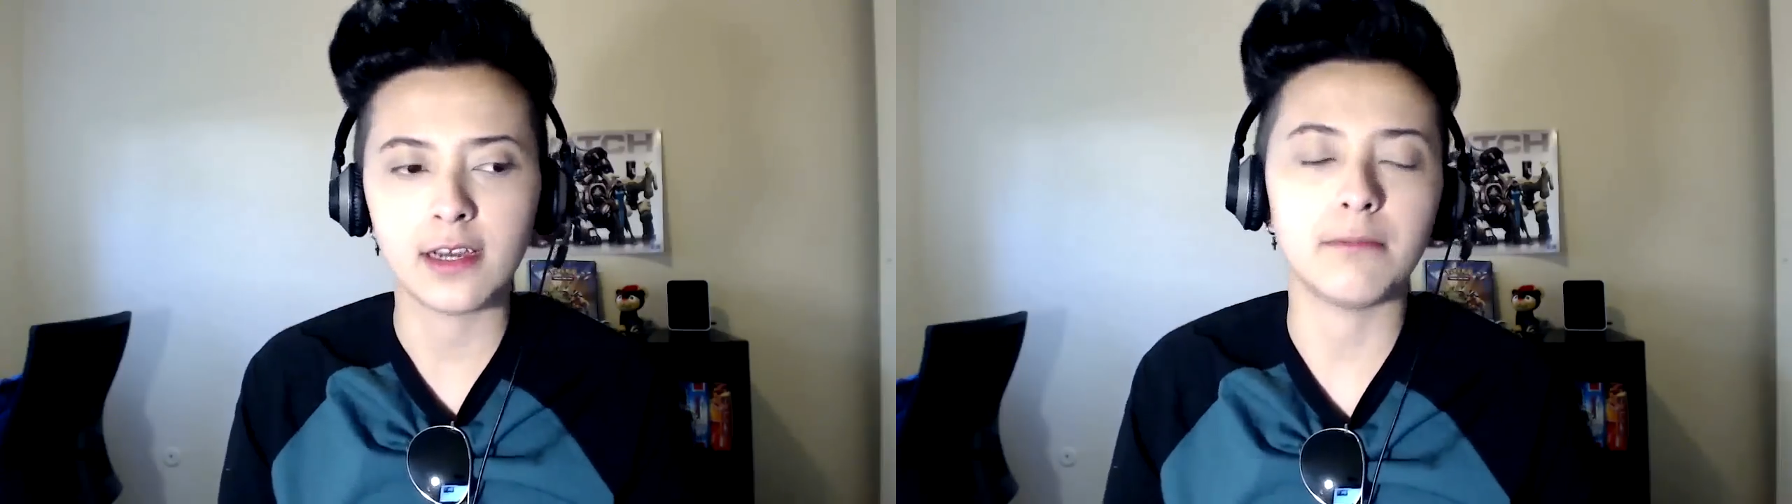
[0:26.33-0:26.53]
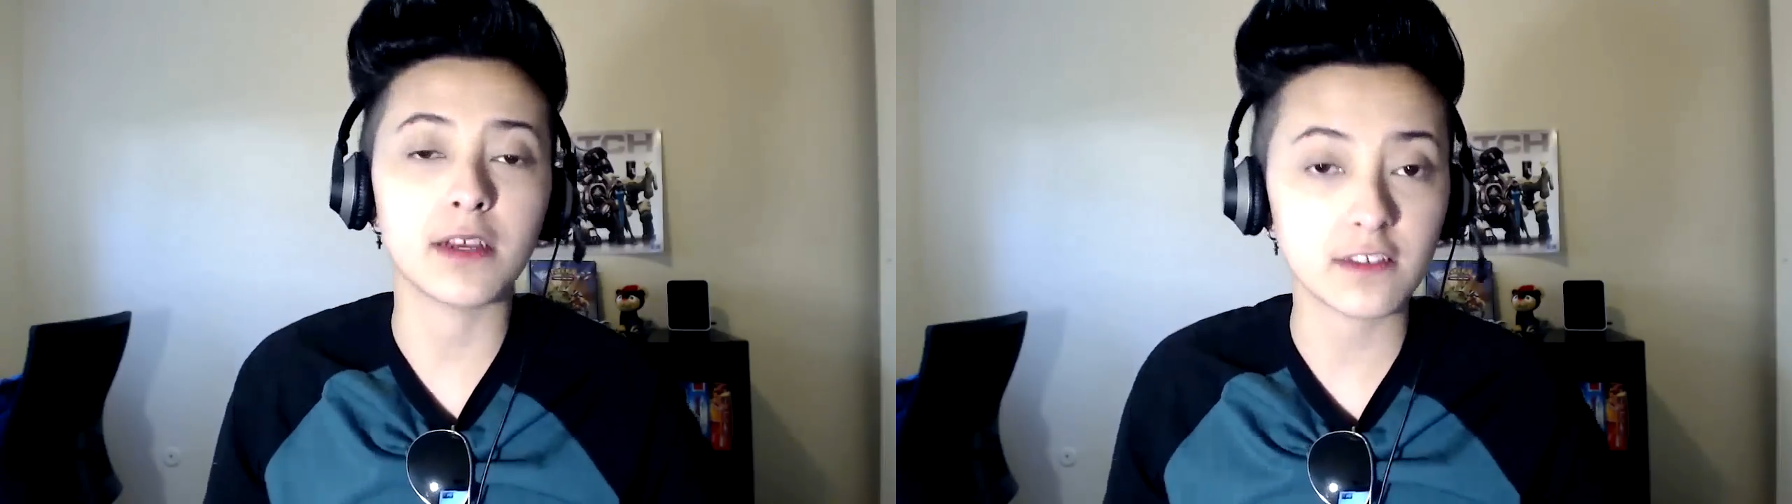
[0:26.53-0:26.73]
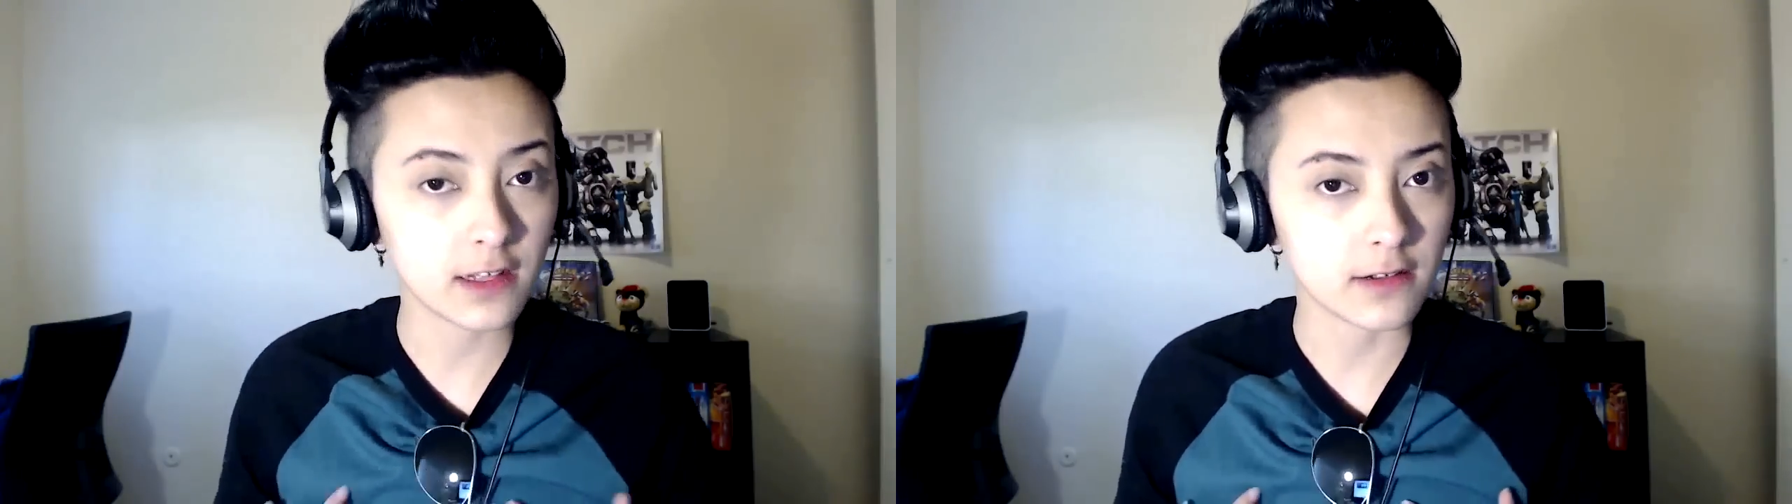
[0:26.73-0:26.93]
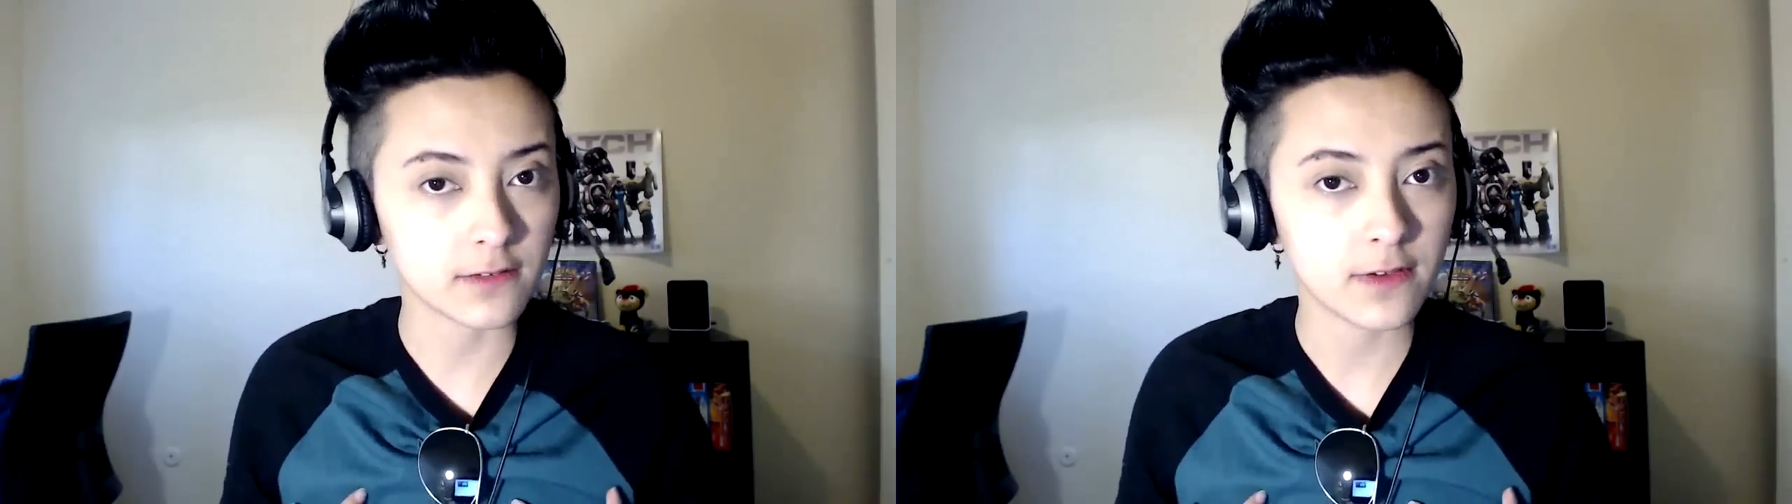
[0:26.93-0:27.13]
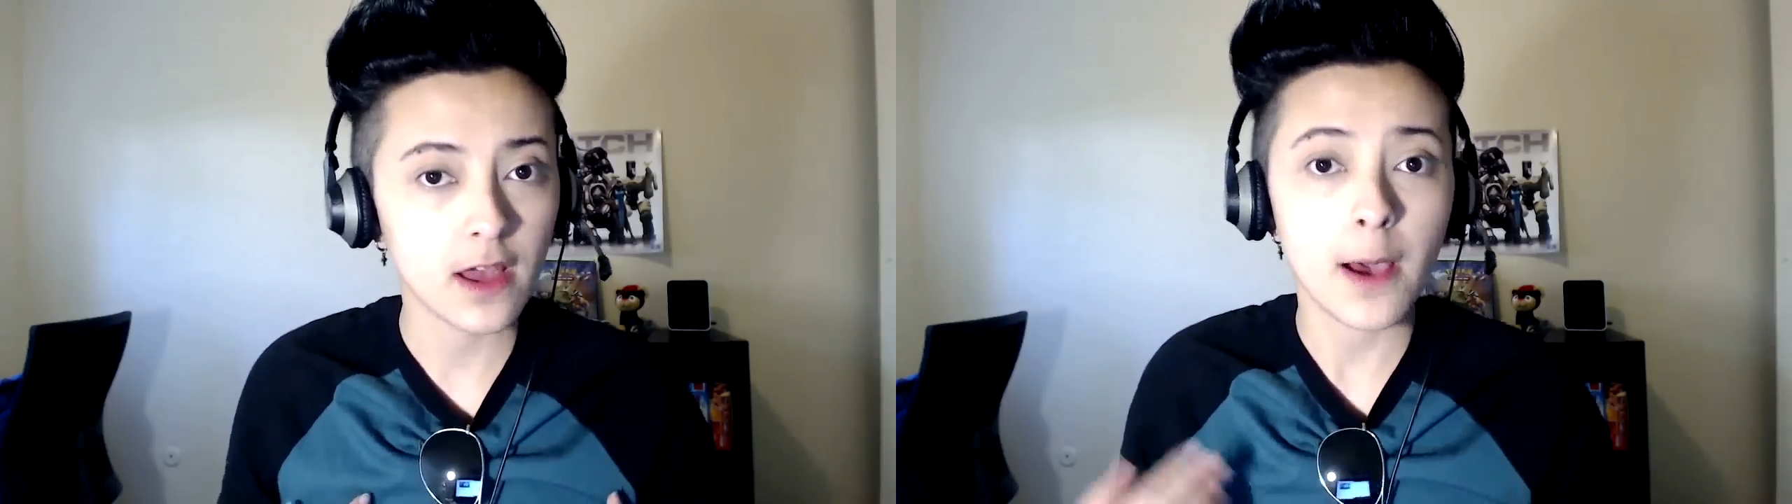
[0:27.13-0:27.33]

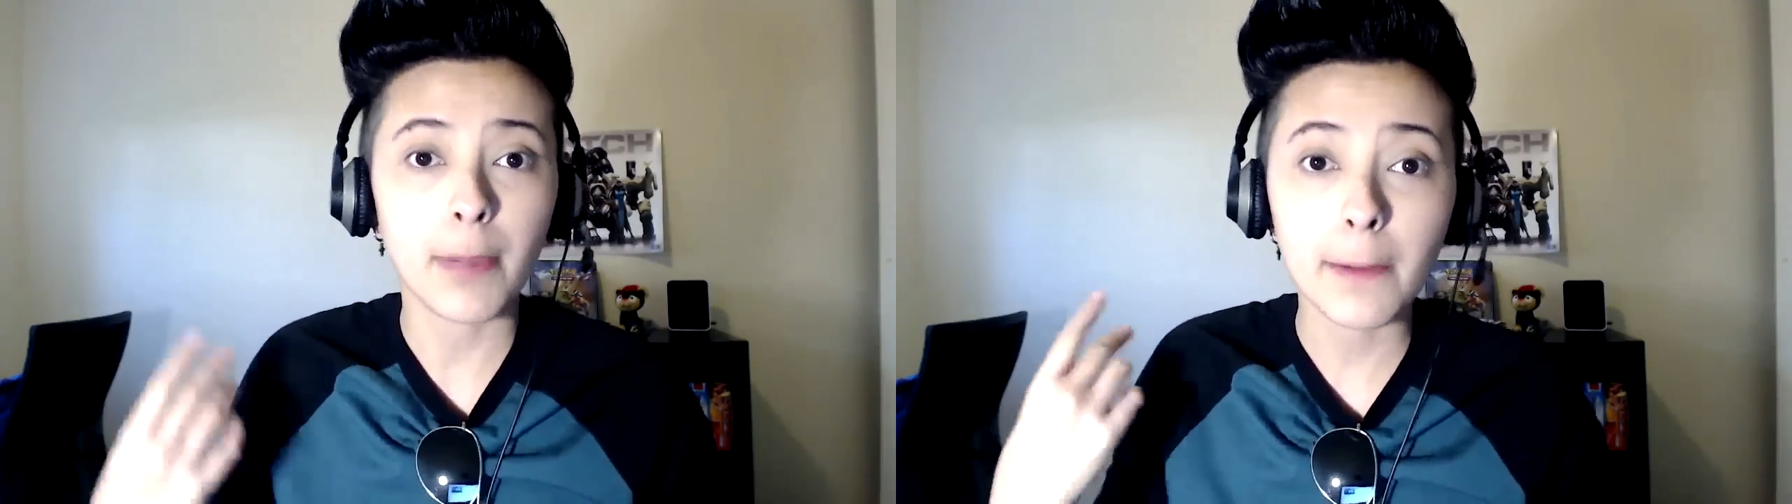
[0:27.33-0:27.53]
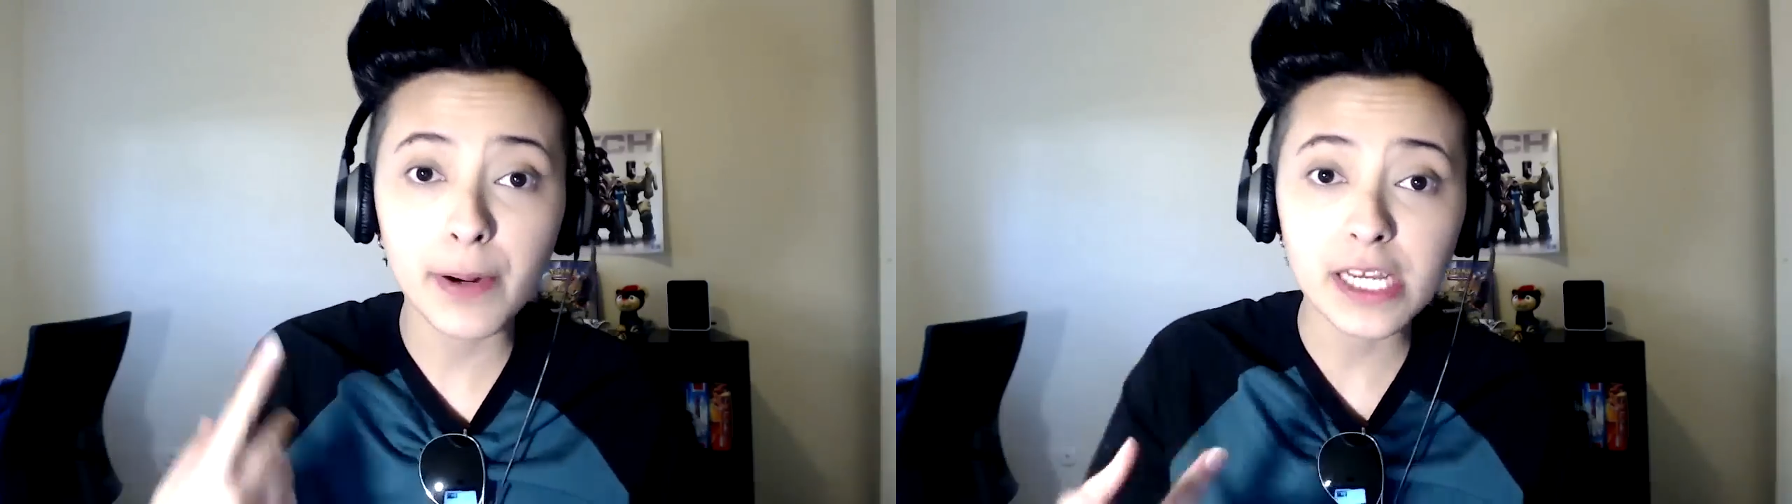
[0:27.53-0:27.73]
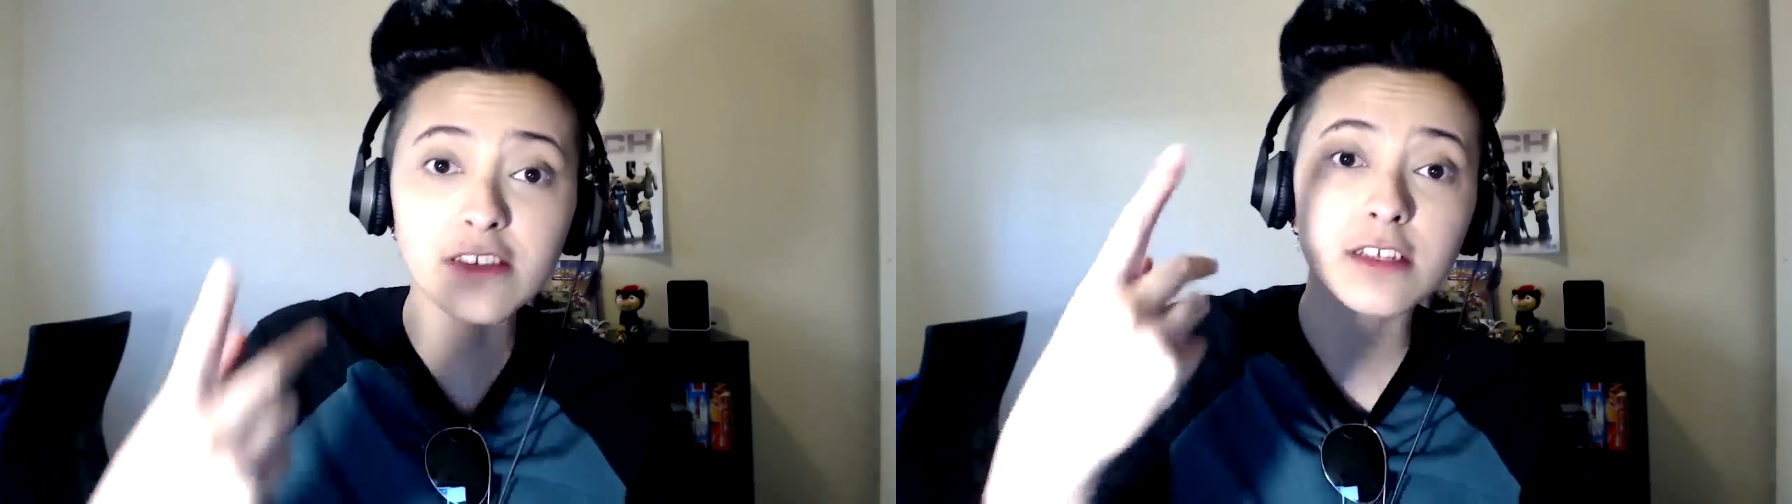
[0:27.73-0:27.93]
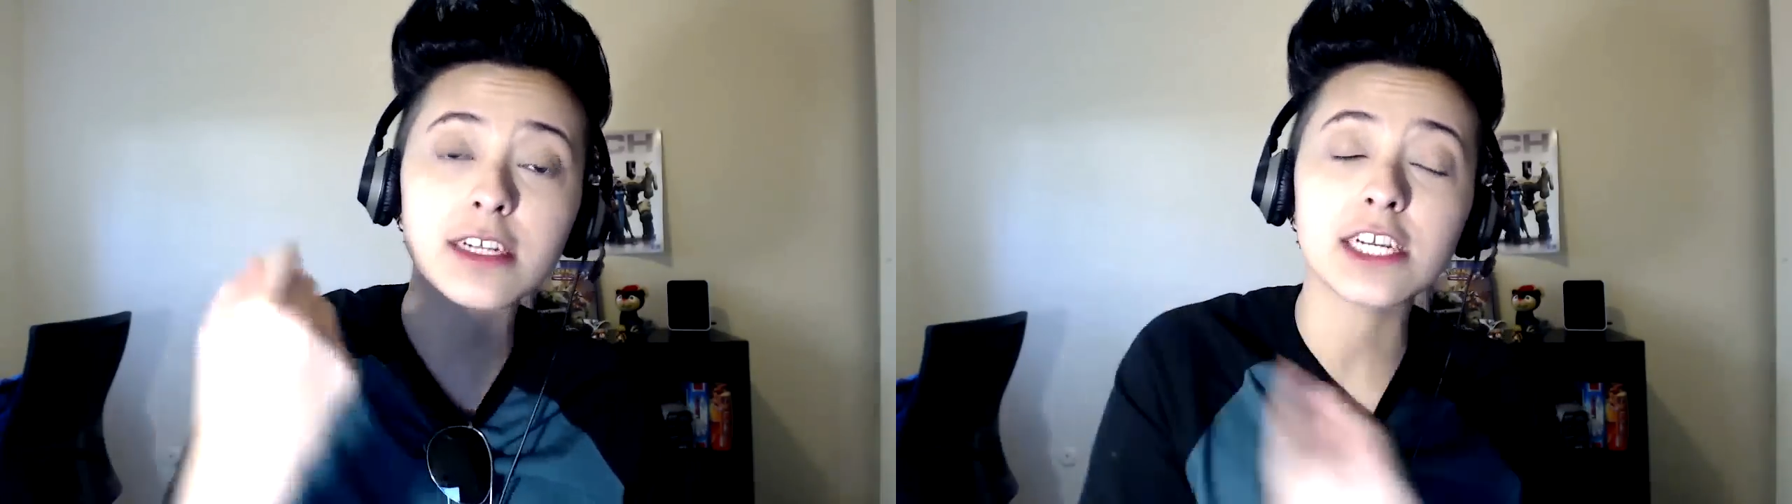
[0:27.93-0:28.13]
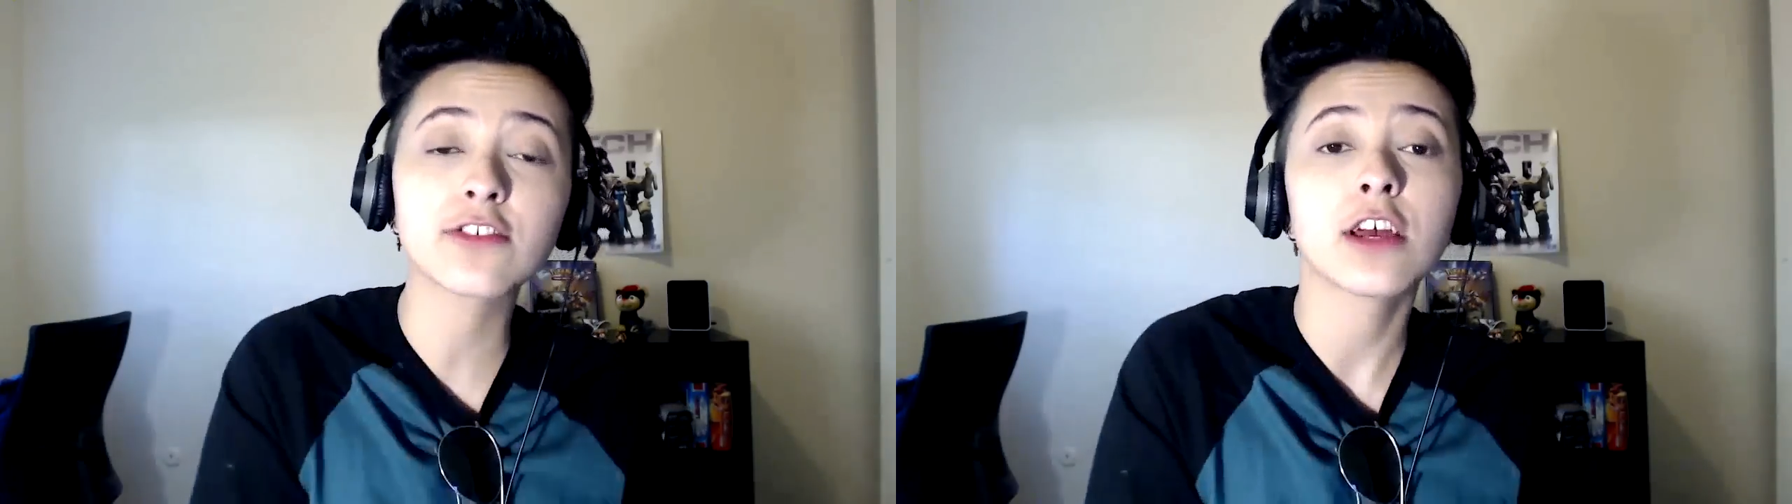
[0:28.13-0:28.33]
myself by Blitz
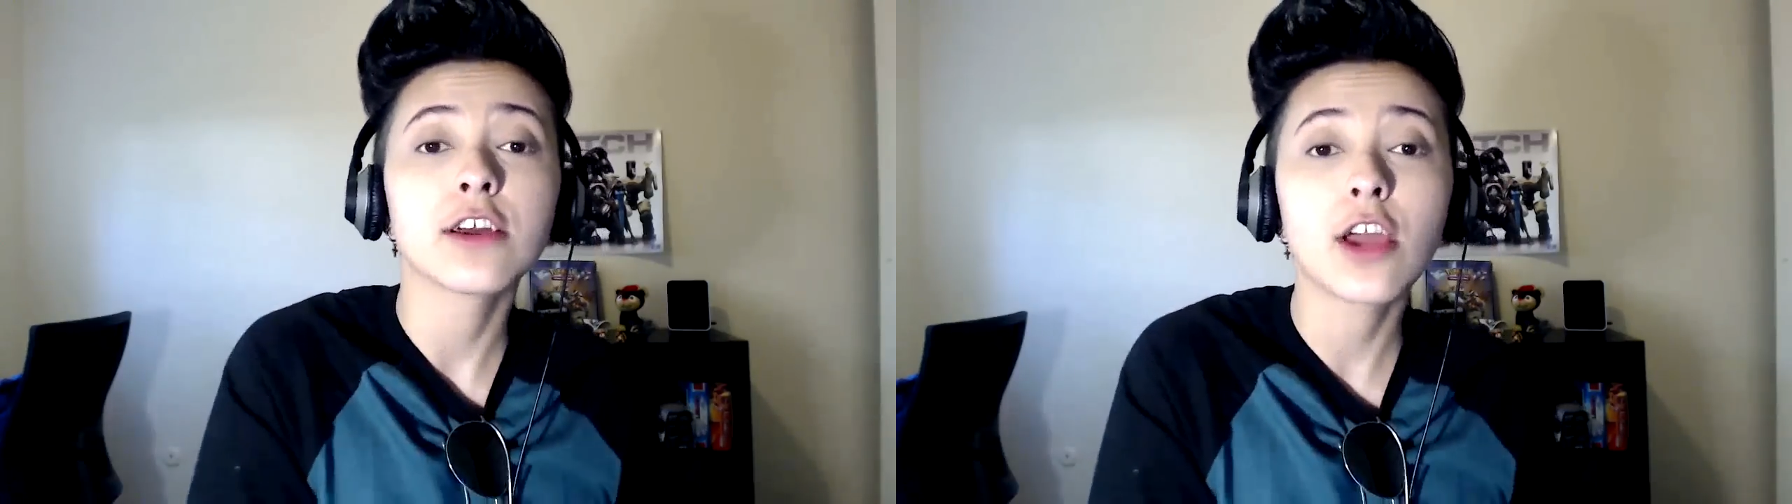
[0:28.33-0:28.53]
Unleashed.